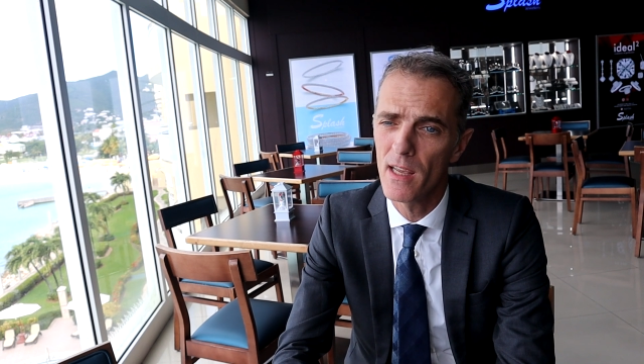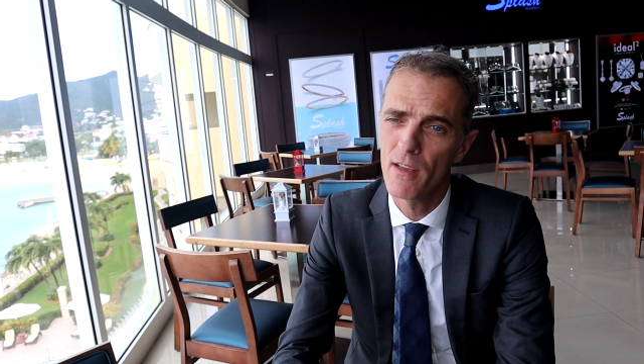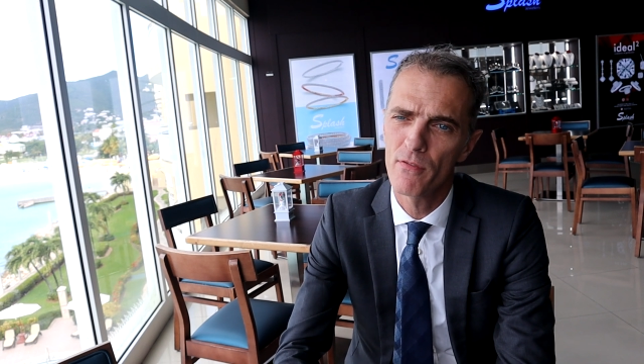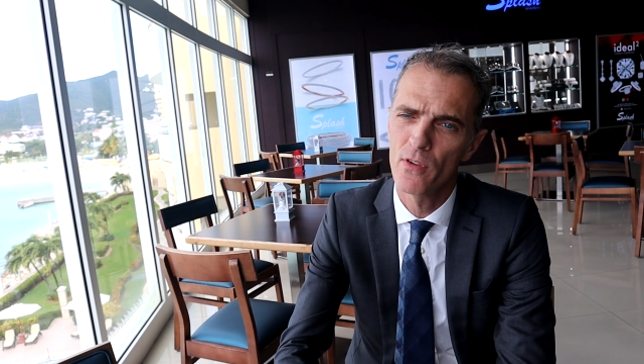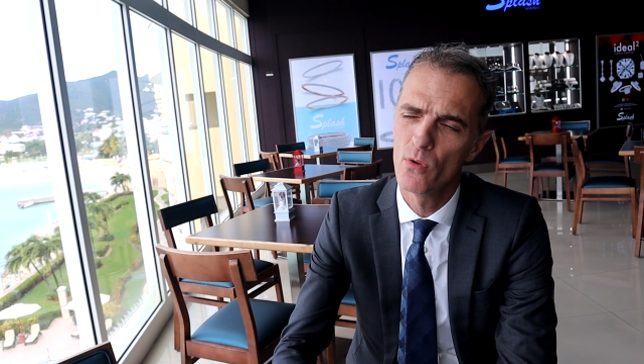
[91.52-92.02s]

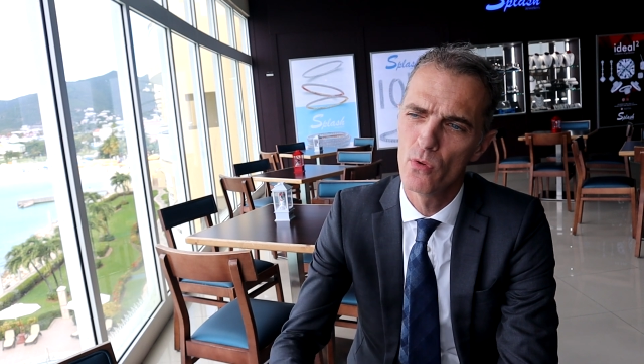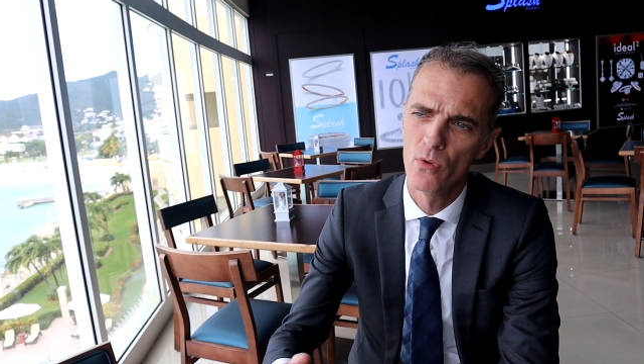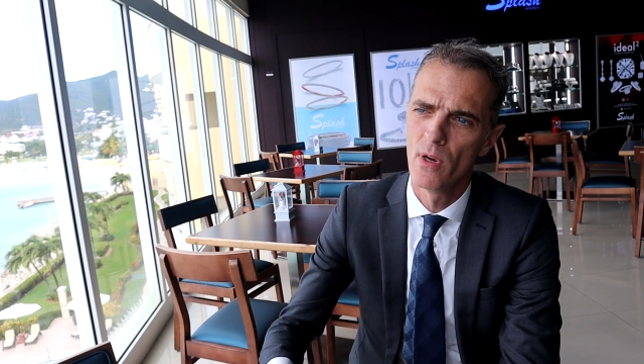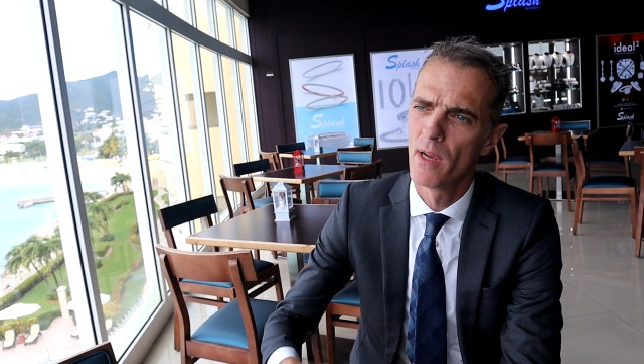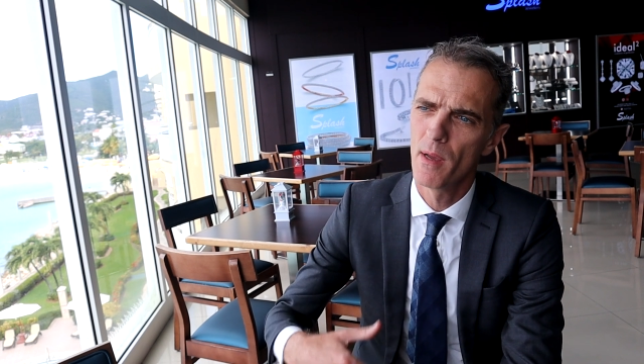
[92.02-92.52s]
if
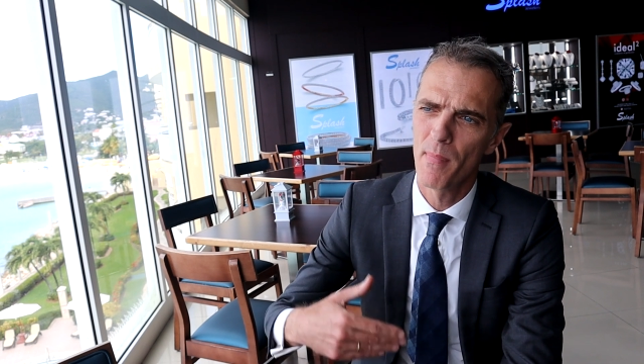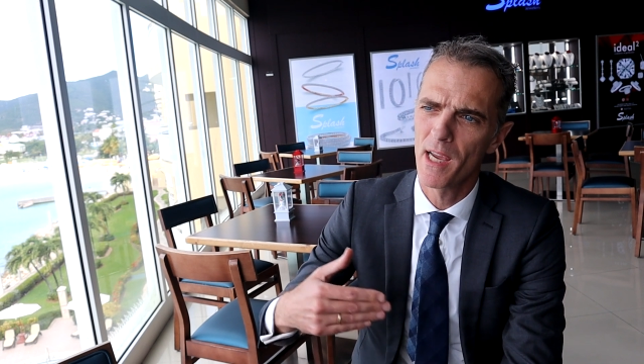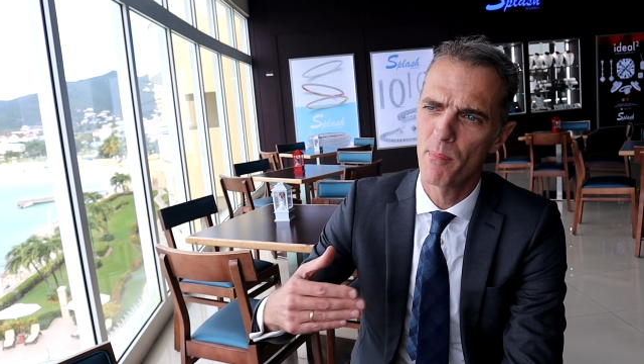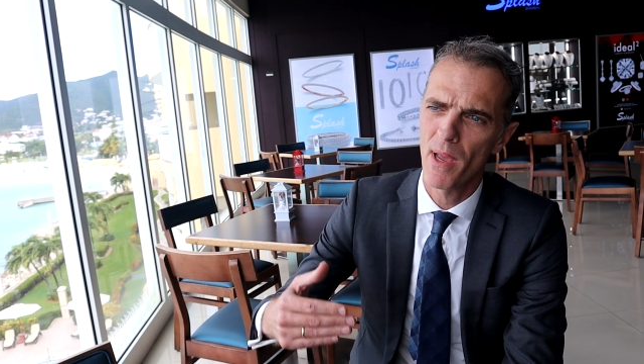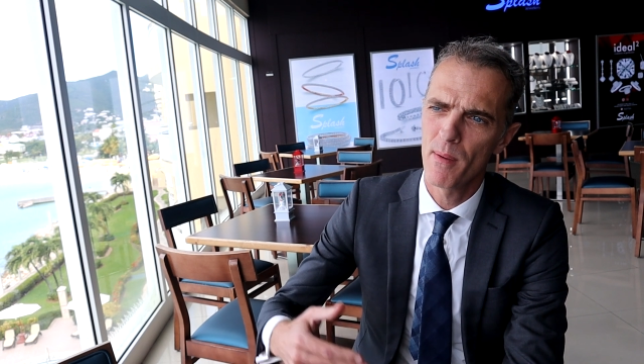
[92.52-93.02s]
you
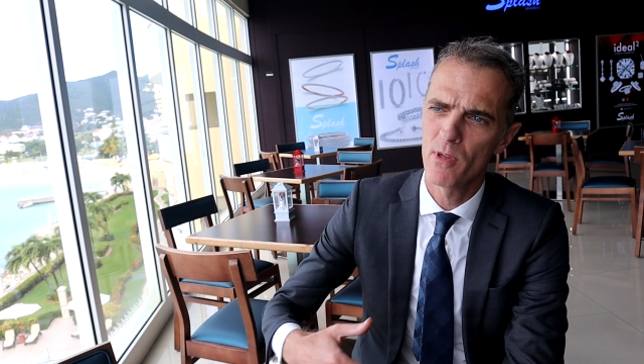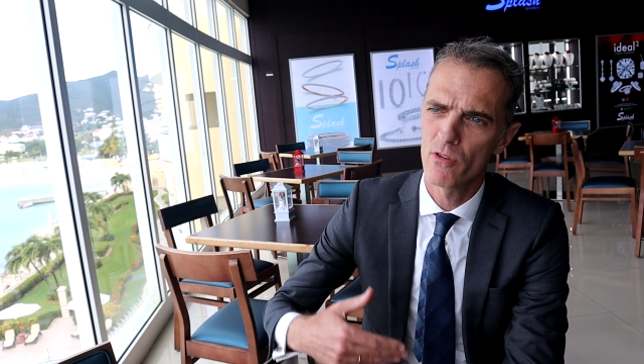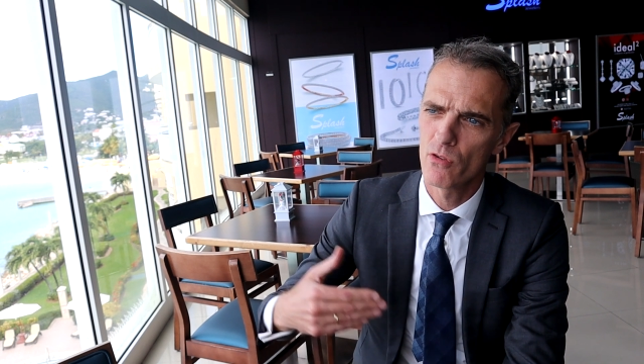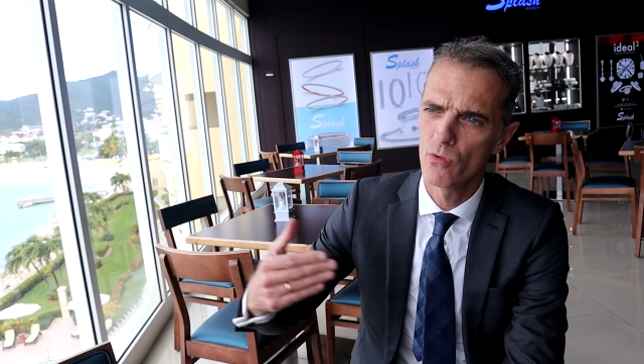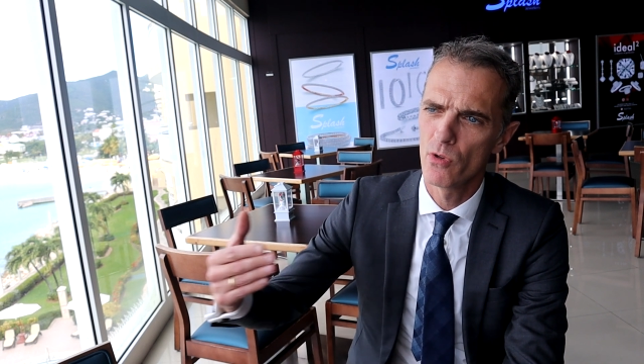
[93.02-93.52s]
make
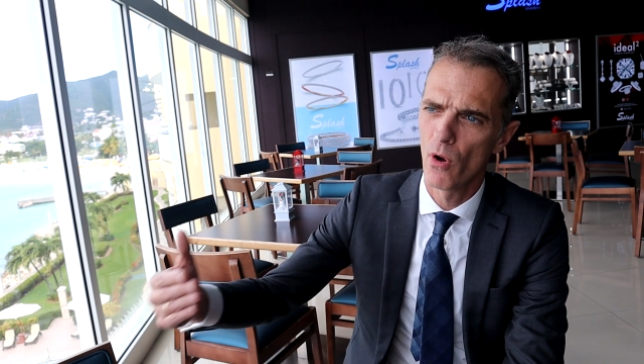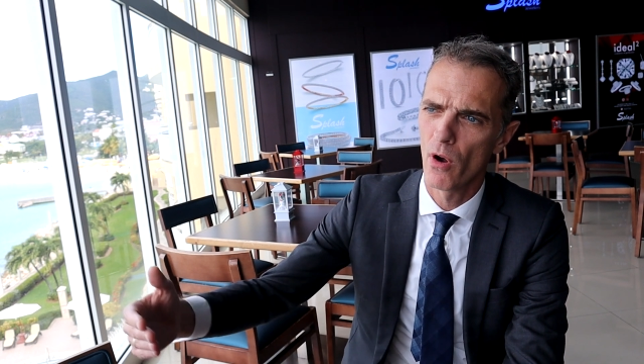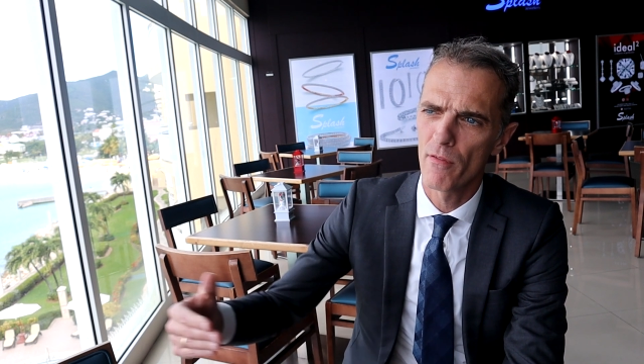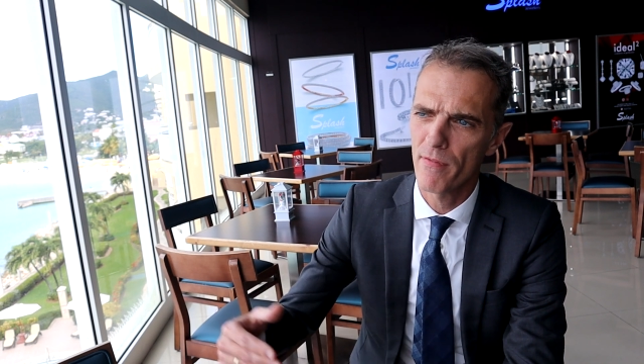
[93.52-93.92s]
payment to your